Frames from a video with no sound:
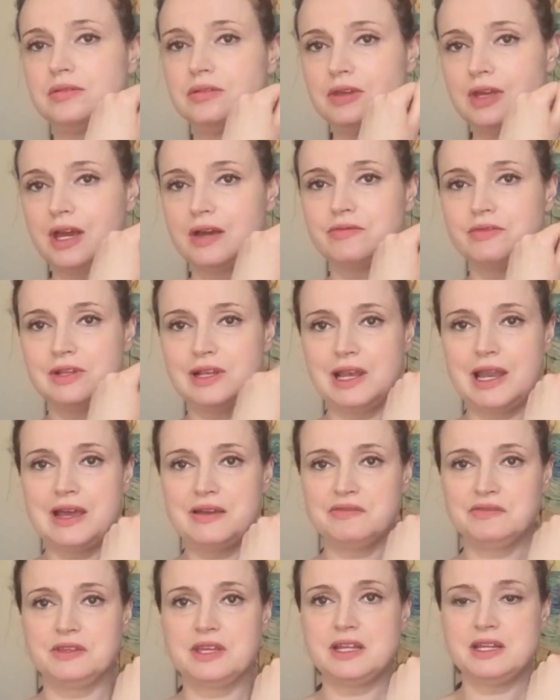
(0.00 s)
haven't
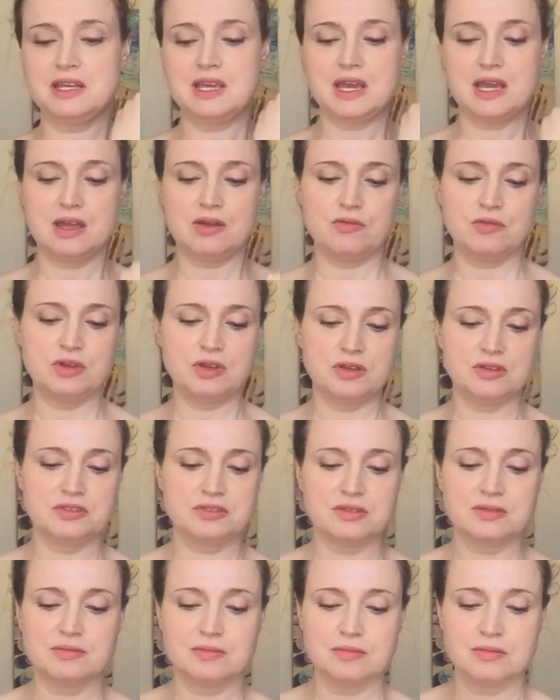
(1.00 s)
left any
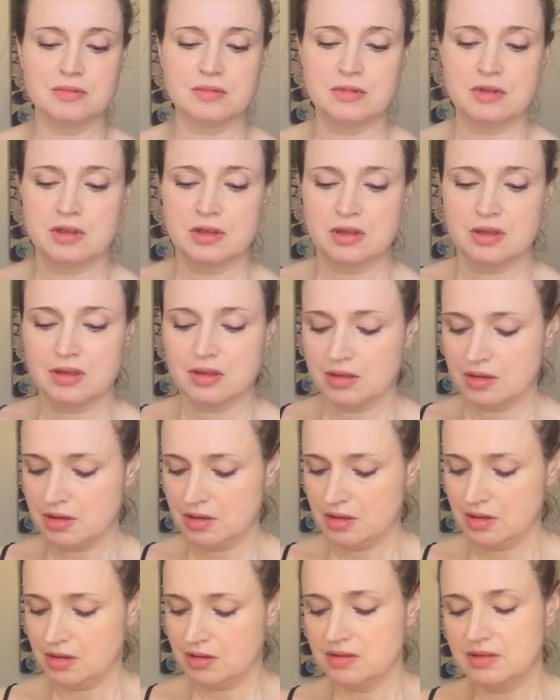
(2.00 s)
areas
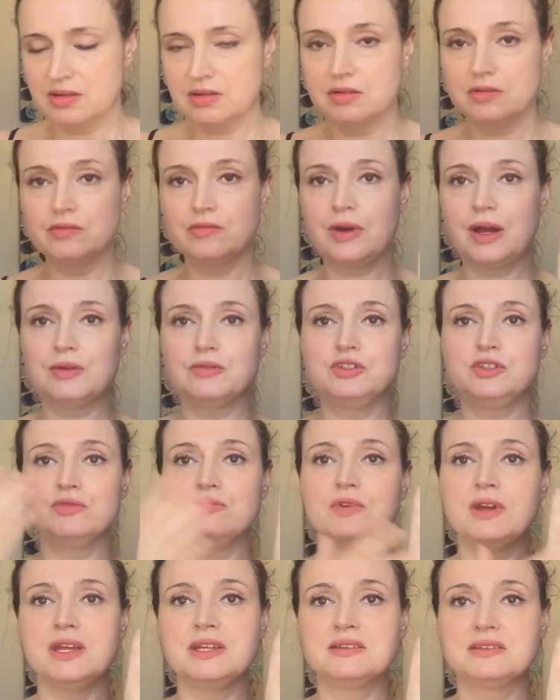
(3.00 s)
around your
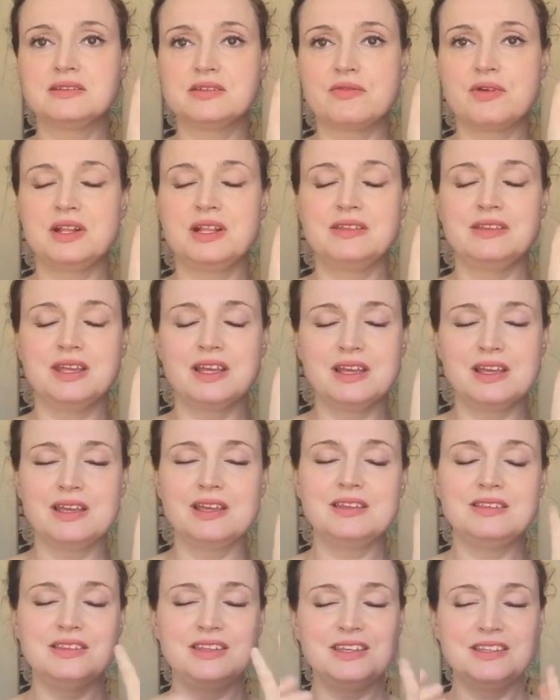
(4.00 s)
wrists or anything.
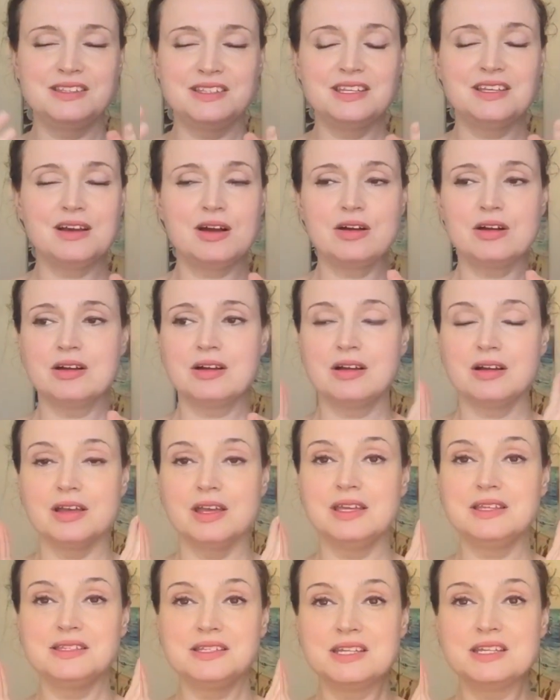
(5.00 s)

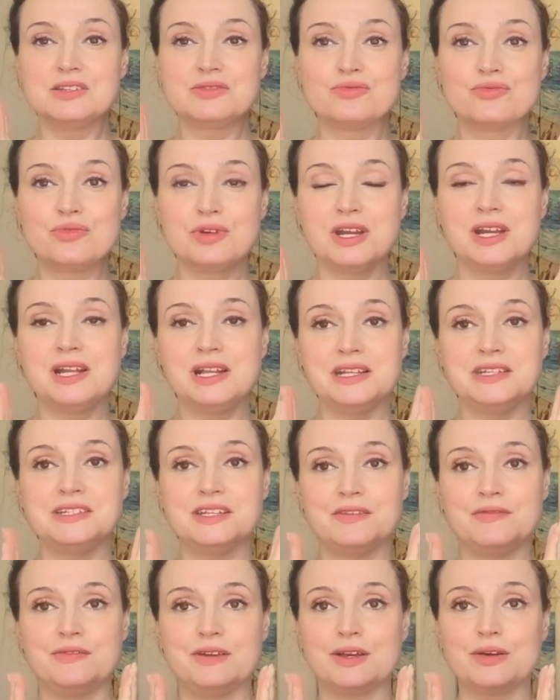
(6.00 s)
It is really
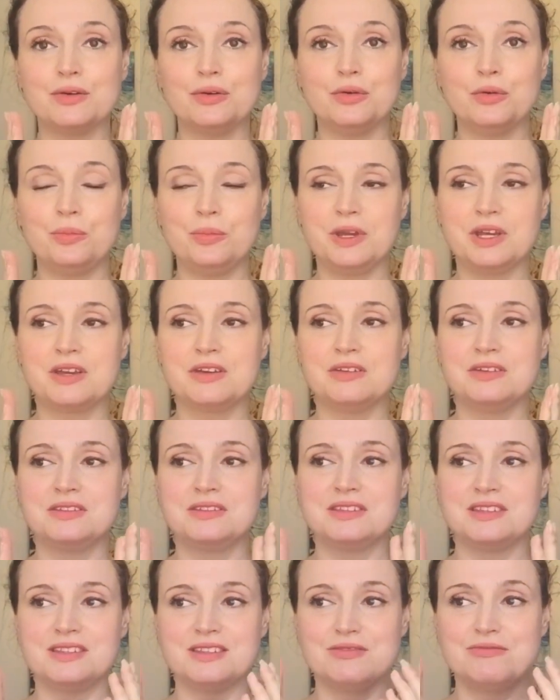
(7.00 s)
difficult
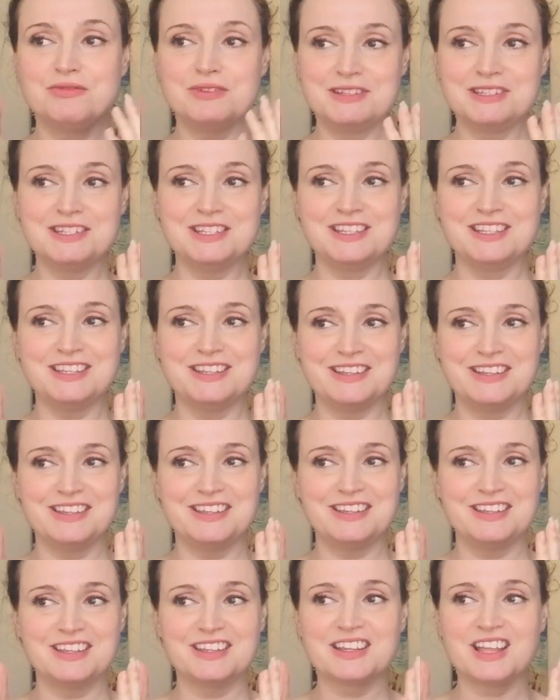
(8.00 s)
because there isn't
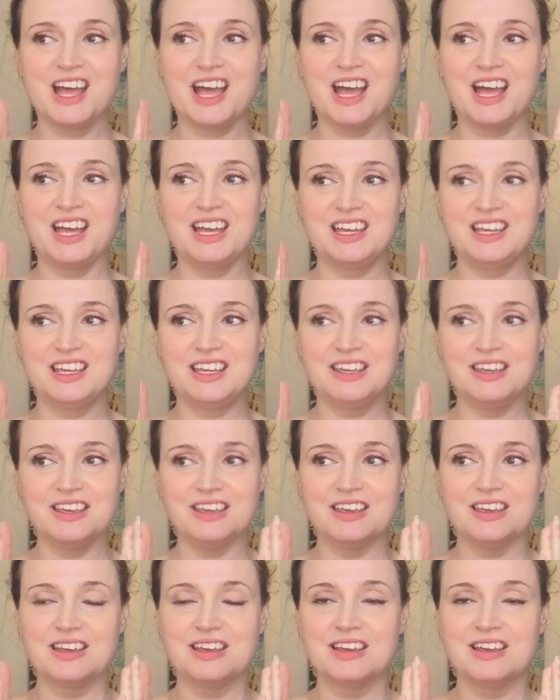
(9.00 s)
a